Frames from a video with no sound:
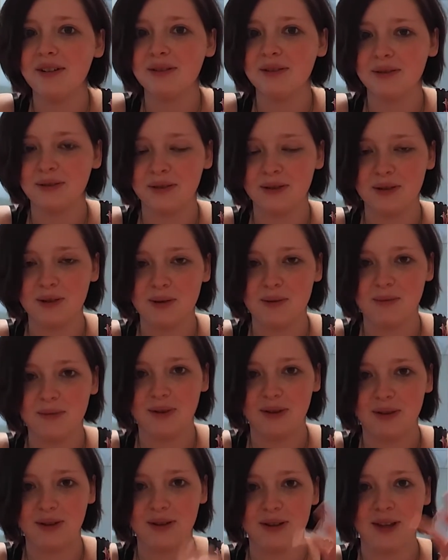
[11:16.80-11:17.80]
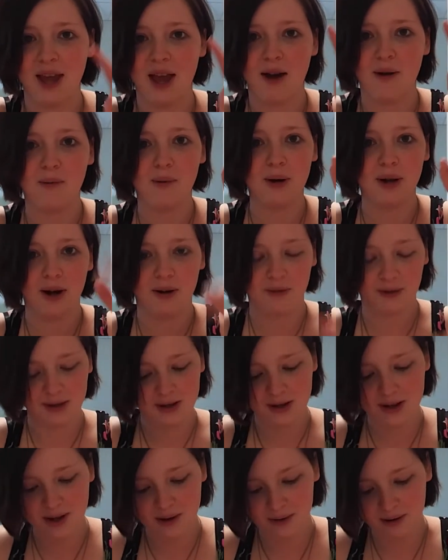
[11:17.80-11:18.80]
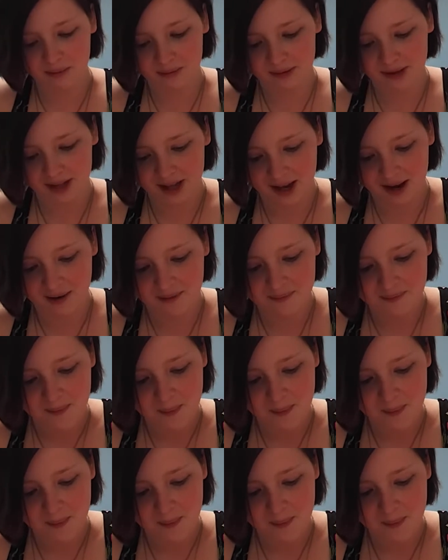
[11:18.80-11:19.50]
room. Yeah, whatever. You get what I'm saying.